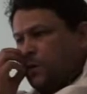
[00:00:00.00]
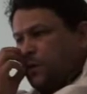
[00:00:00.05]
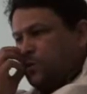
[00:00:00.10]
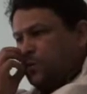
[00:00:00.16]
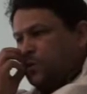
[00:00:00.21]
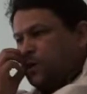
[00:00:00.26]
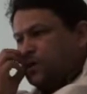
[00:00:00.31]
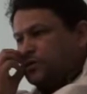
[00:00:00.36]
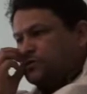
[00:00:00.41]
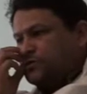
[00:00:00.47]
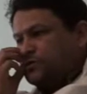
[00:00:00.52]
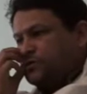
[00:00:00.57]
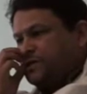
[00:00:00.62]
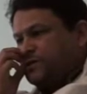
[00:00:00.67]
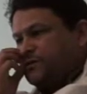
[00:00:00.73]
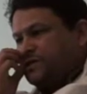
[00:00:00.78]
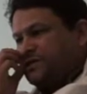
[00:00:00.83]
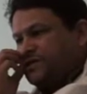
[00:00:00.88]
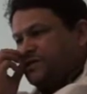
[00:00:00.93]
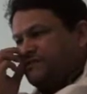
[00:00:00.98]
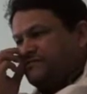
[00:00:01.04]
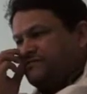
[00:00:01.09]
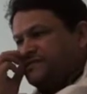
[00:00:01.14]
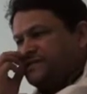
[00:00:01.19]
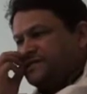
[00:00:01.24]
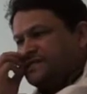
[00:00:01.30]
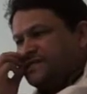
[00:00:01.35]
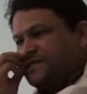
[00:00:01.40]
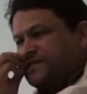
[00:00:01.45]
who are truly
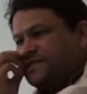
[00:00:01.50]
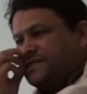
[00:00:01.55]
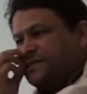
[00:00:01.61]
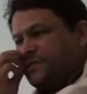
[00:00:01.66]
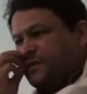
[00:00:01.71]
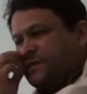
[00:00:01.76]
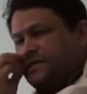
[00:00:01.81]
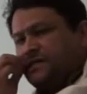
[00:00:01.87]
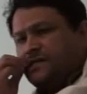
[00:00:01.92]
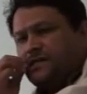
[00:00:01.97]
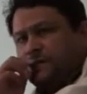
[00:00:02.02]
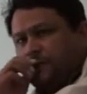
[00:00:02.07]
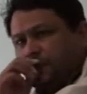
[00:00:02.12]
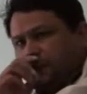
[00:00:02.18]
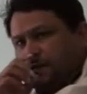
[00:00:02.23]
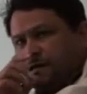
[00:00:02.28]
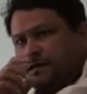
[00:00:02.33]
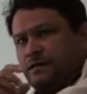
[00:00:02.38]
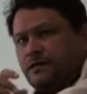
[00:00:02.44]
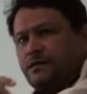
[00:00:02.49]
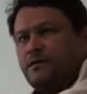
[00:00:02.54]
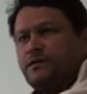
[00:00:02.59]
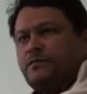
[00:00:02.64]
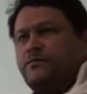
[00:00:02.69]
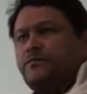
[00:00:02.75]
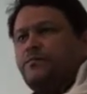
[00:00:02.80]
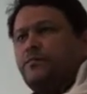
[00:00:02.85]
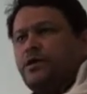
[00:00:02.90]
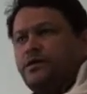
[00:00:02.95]
believers, they spend
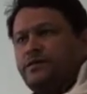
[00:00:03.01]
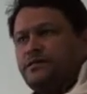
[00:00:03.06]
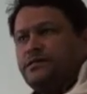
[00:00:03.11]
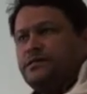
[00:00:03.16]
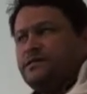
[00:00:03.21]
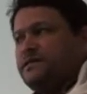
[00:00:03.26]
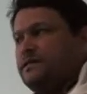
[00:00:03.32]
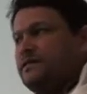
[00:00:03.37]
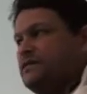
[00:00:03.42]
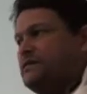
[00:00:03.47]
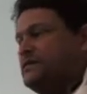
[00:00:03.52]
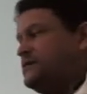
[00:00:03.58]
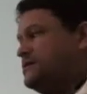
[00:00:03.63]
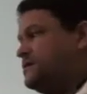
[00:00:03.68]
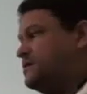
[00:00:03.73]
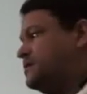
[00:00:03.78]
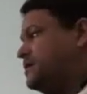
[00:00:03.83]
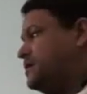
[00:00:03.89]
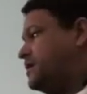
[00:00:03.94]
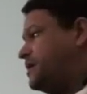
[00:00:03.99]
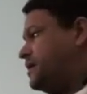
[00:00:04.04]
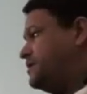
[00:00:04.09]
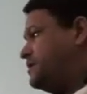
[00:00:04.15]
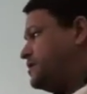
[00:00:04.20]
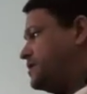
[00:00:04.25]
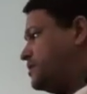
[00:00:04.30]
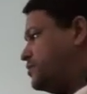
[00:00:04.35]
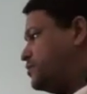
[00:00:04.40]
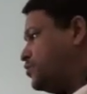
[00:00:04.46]
moderately and
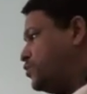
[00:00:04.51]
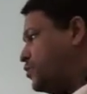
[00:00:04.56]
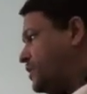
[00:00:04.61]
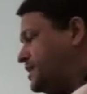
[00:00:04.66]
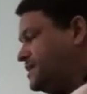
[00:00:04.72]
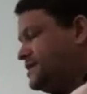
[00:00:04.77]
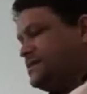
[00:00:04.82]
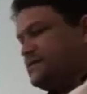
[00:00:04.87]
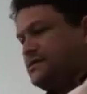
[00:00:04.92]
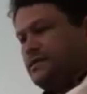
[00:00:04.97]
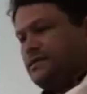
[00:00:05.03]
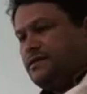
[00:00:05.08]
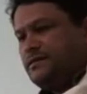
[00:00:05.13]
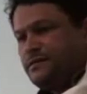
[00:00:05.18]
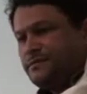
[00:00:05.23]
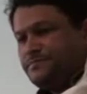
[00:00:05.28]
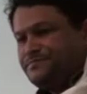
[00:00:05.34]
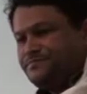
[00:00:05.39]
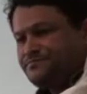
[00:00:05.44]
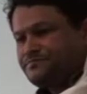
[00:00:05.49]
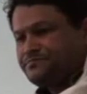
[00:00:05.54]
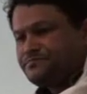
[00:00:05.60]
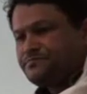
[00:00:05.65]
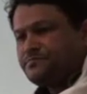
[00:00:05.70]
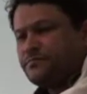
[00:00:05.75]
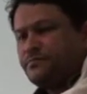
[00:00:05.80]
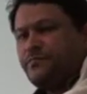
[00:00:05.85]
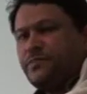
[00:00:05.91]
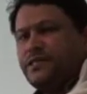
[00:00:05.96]
they don't waste either.
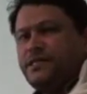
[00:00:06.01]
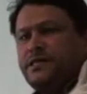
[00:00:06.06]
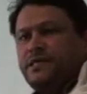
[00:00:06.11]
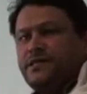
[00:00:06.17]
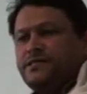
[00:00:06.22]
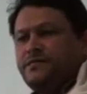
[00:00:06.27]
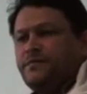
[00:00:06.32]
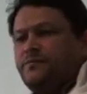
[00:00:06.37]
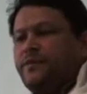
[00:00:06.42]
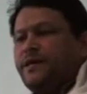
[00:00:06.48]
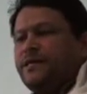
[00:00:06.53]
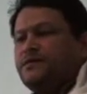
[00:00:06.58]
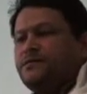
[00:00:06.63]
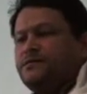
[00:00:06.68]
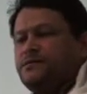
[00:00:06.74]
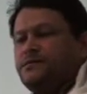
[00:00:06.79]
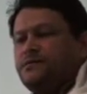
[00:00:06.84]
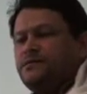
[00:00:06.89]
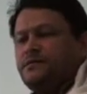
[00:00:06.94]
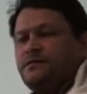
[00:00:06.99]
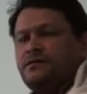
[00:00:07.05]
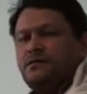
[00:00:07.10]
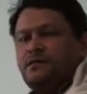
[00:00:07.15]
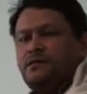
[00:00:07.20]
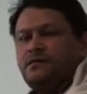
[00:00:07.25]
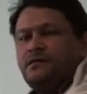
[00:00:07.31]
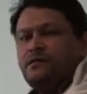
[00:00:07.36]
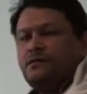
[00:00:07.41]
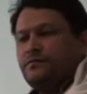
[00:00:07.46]
But there is a balance
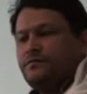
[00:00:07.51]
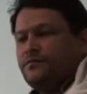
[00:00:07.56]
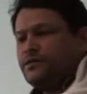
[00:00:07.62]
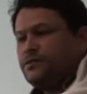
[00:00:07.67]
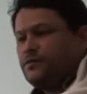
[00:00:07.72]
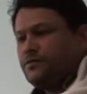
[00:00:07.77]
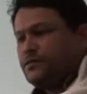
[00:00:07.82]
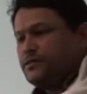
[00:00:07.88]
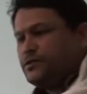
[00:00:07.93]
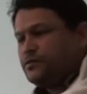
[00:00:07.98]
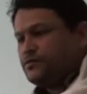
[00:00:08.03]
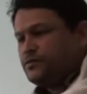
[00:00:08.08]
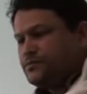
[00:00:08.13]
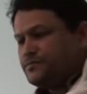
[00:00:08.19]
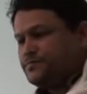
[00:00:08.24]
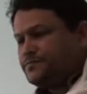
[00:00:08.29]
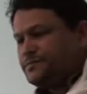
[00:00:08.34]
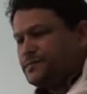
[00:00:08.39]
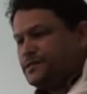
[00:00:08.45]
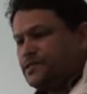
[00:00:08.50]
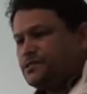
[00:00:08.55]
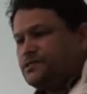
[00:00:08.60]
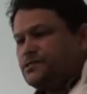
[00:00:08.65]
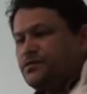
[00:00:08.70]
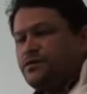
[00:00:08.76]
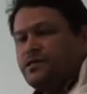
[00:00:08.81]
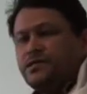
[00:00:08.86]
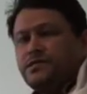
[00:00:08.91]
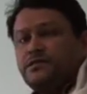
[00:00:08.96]
between the two. There is
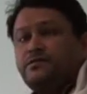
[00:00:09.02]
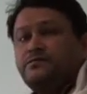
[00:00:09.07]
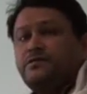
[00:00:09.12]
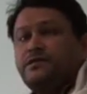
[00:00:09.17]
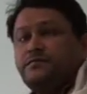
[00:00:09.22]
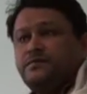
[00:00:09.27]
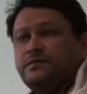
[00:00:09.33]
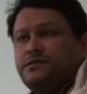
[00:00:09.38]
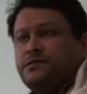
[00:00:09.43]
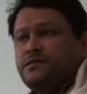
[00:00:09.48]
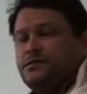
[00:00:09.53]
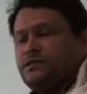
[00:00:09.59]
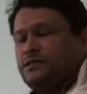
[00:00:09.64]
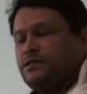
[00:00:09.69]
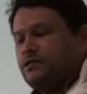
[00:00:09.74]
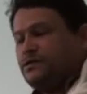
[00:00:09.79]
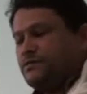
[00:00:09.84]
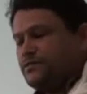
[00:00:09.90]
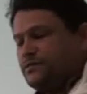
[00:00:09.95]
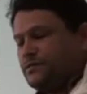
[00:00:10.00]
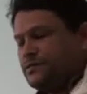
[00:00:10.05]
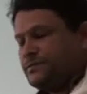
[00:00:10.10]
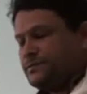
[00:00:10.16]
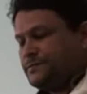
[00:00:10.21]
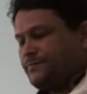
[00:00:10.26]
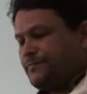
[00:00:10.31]
no extremes, in other words.